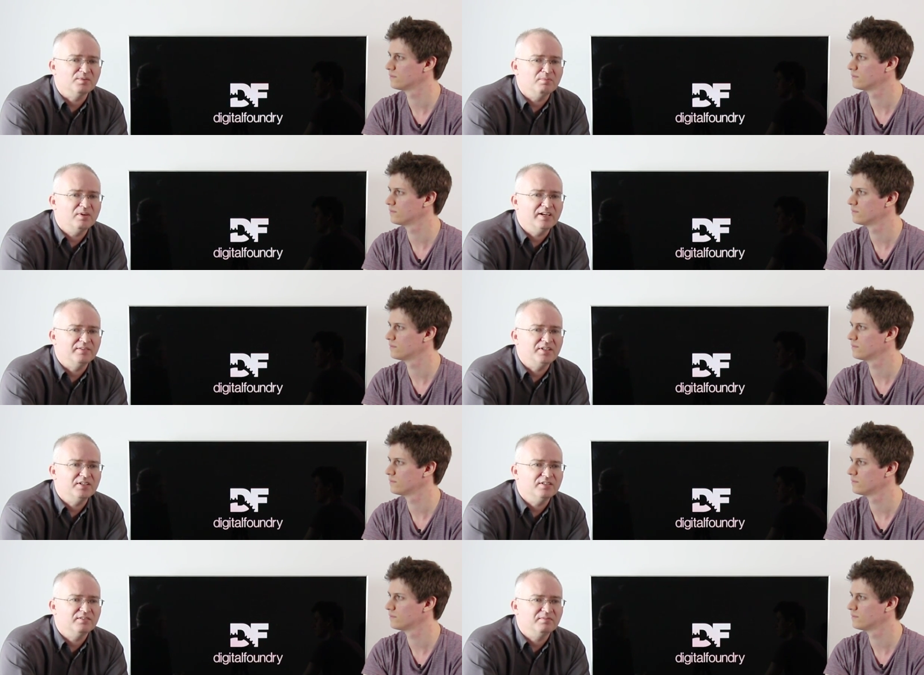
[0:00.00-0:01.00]
Speaker 1: and might, you
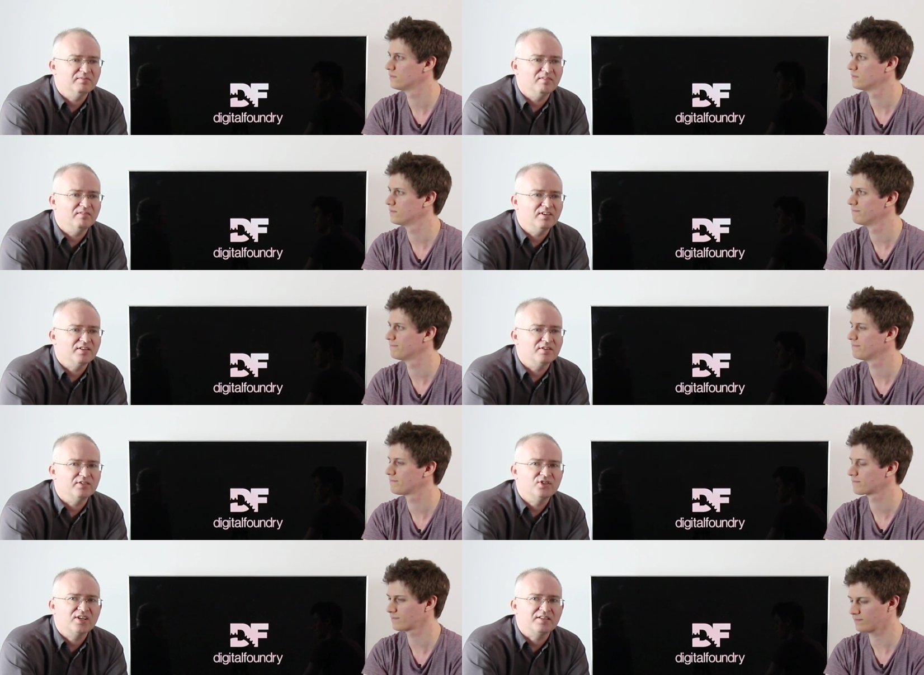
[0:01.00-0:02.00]
know, rather
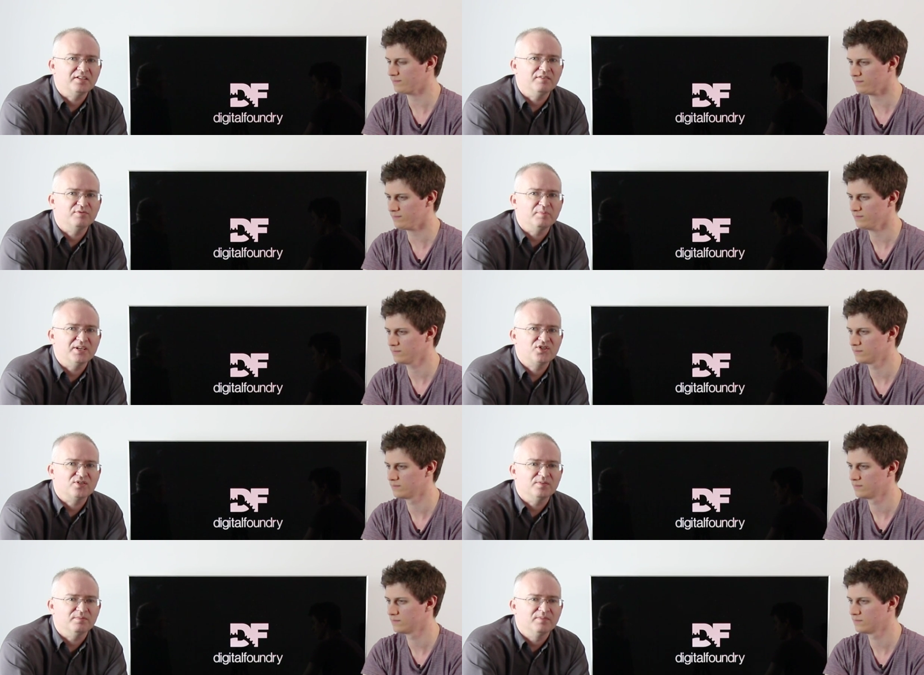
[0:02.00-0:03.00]
than take the
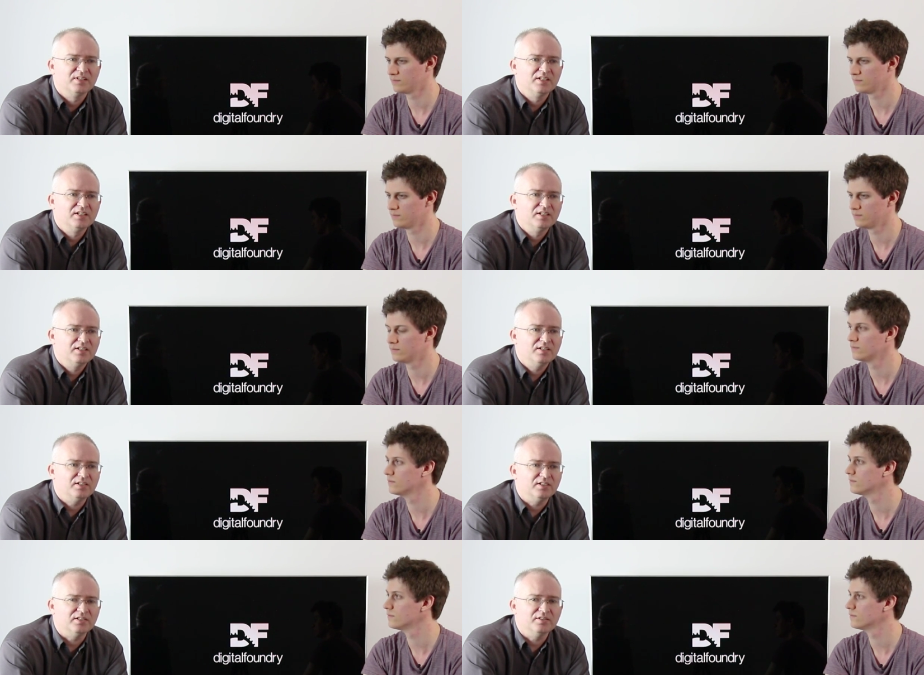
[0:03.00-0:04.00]
information
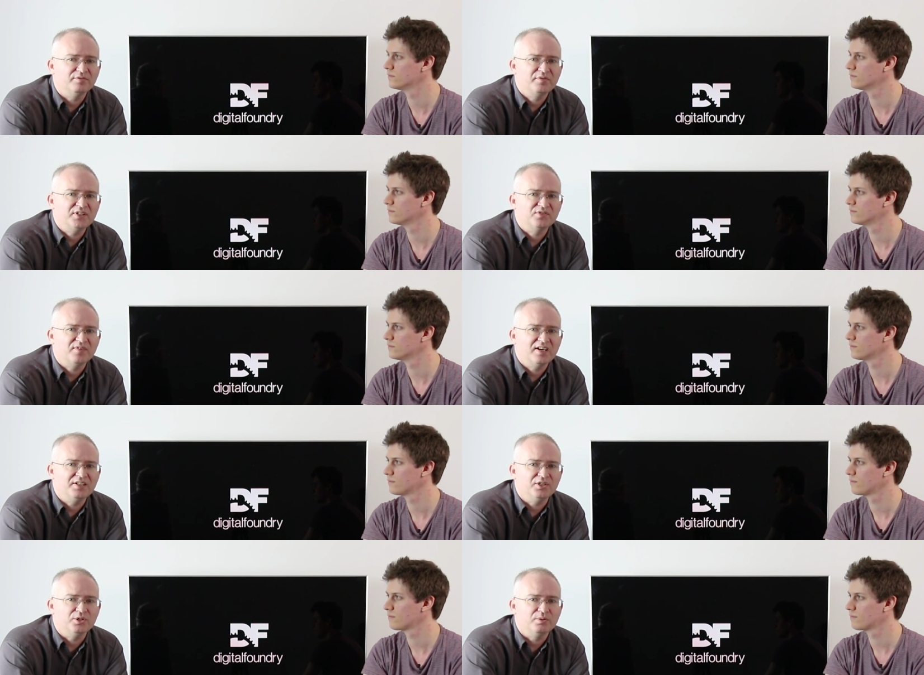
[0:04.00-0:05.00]
uh, at face
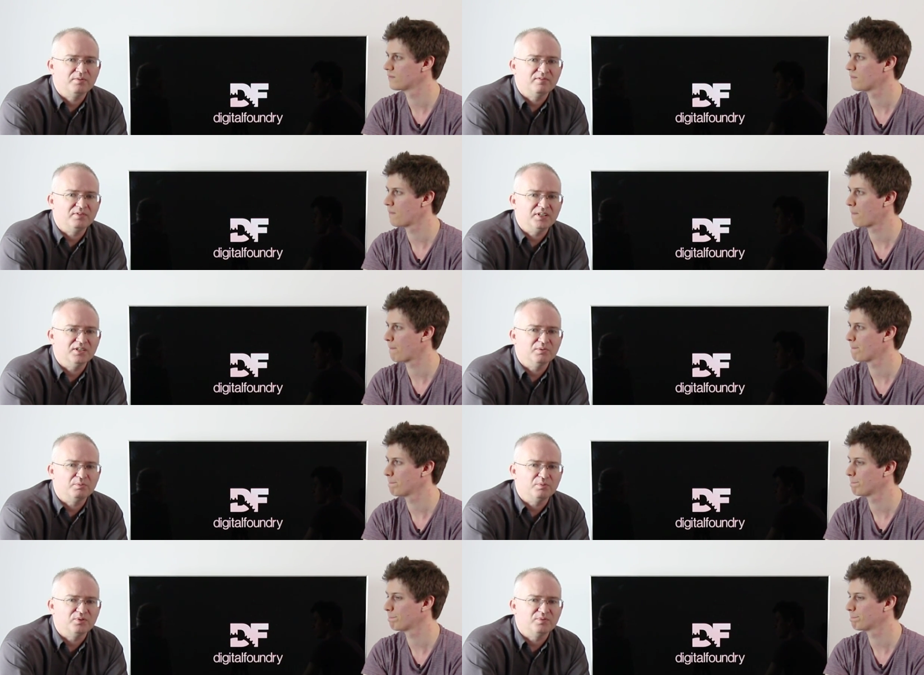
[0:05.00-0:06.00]
value, you know,
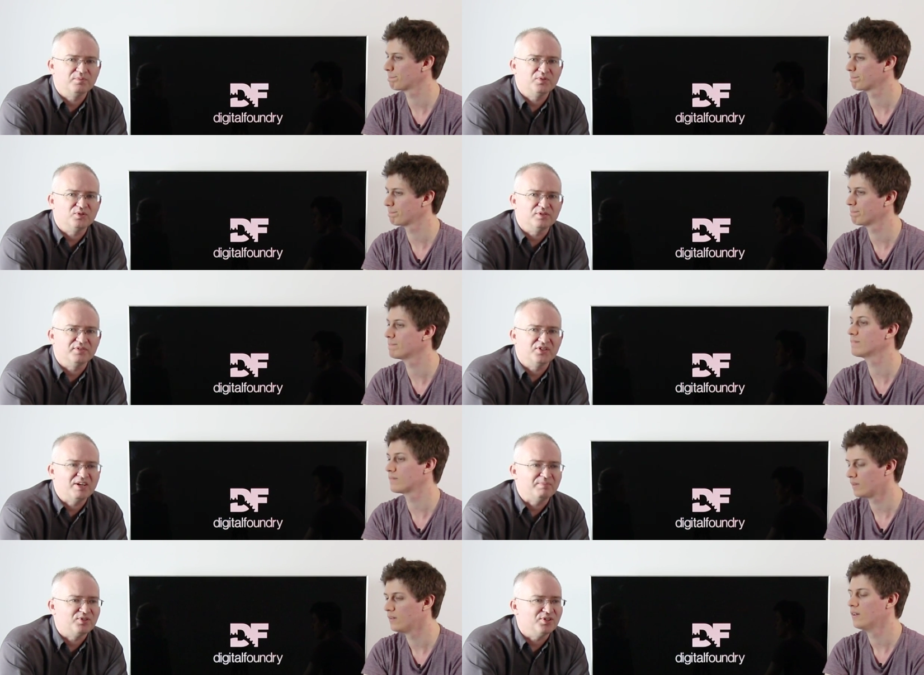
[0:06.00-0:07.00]
would sort of
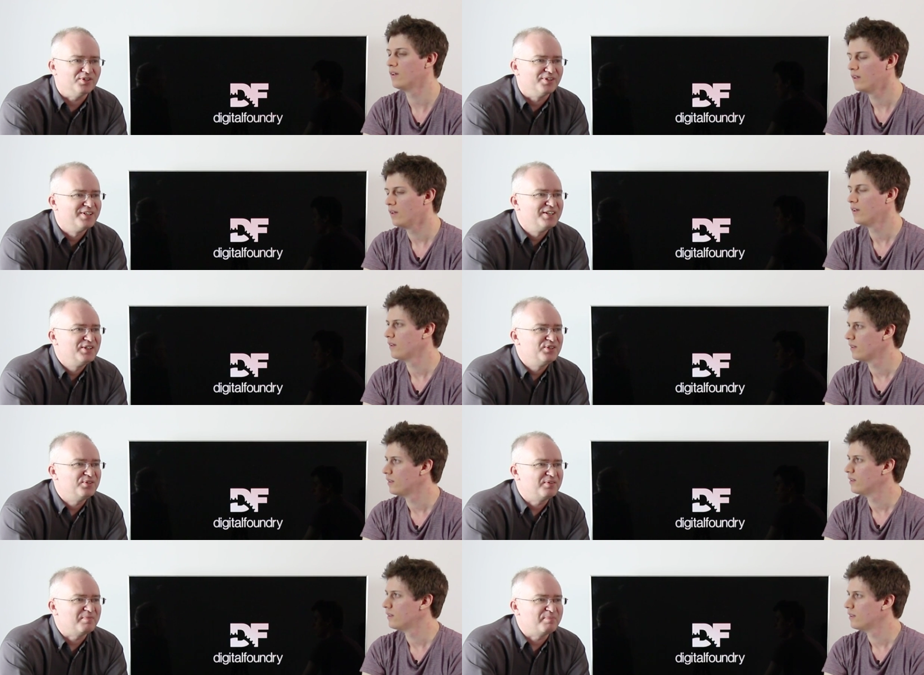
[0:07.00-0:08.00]
attempt to
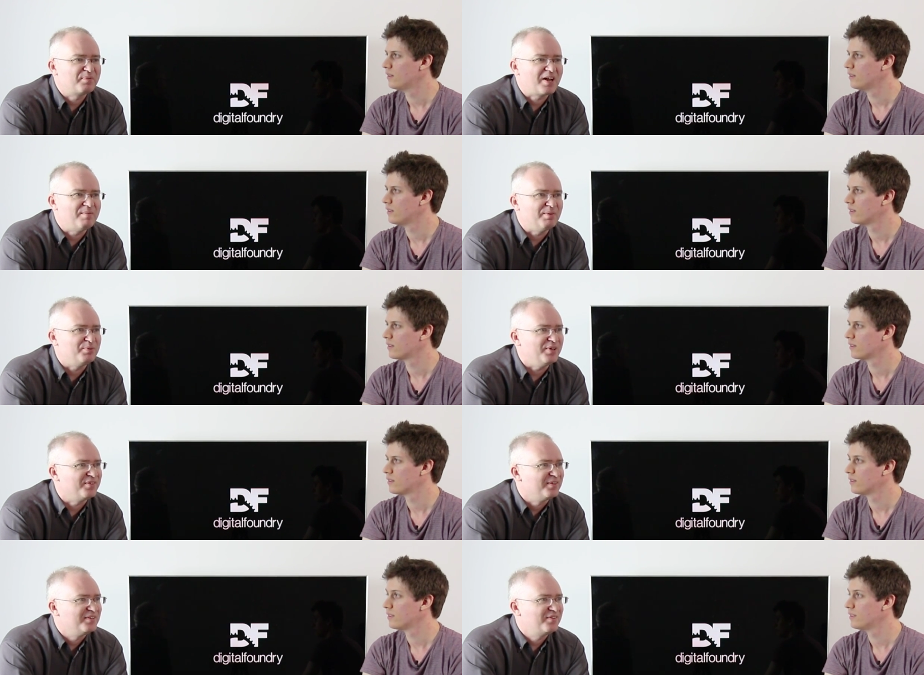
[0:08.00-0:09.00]
come up
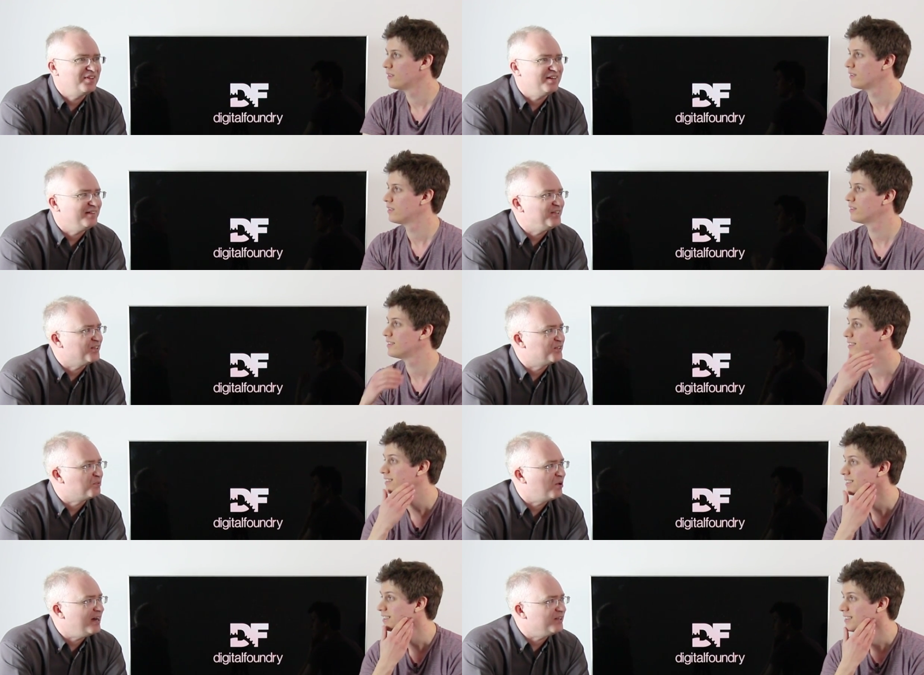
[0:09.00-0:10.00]
with theories as
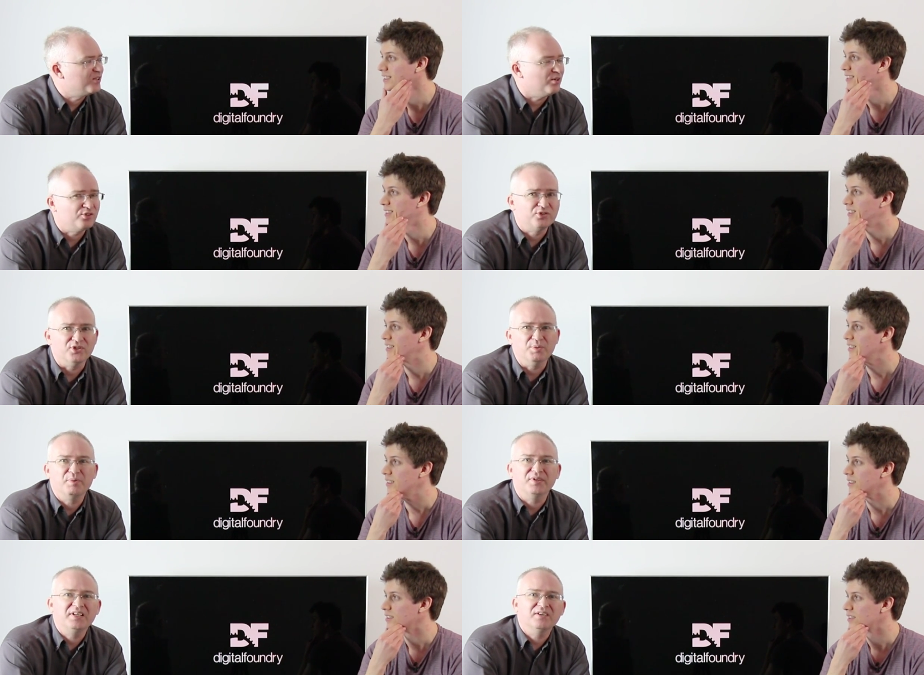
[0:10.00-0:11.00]
to why it's not true.
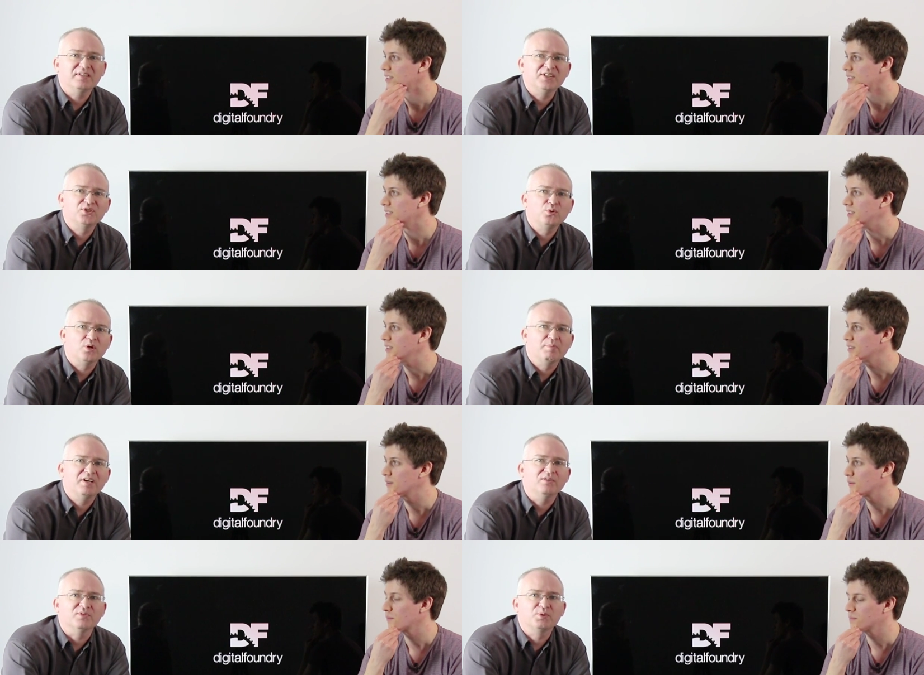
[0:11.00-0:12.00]
But, you know, let's talk
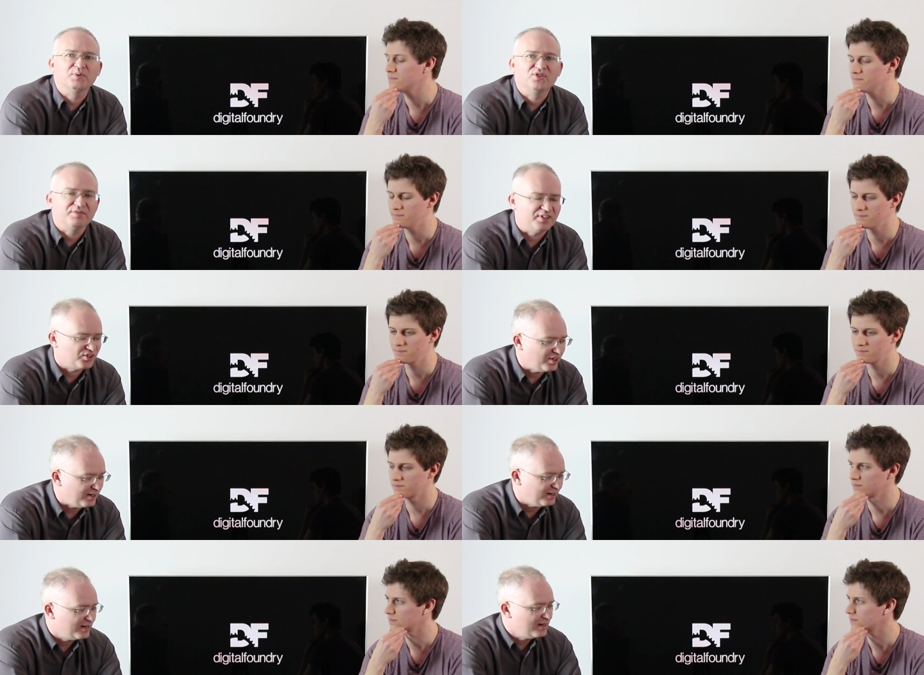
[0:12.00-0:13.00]
about specifics
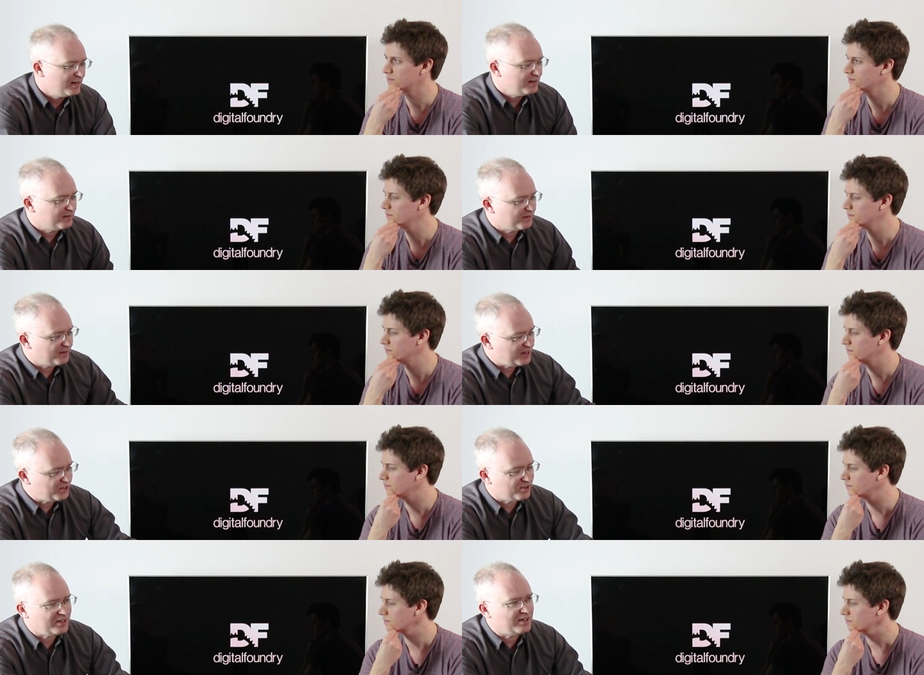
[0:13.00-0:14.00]
here.
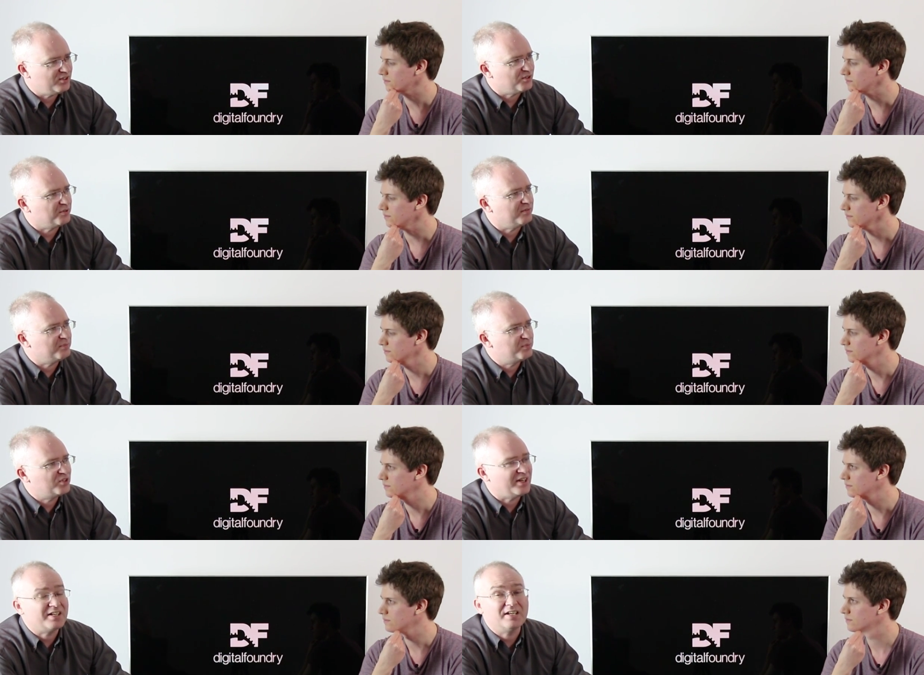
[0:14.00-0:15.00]
This is
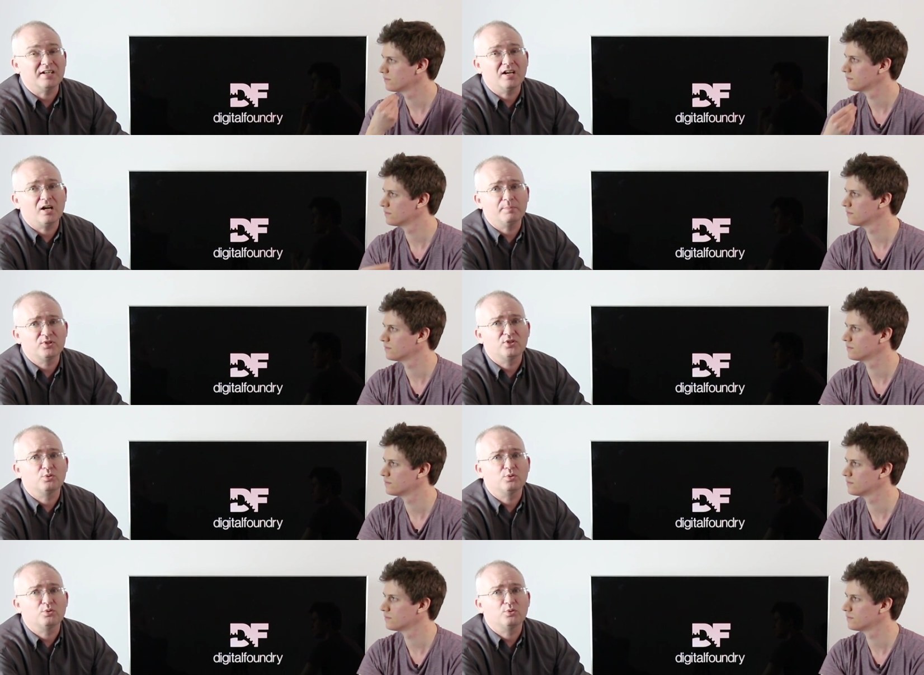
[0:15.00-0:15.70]
taking up to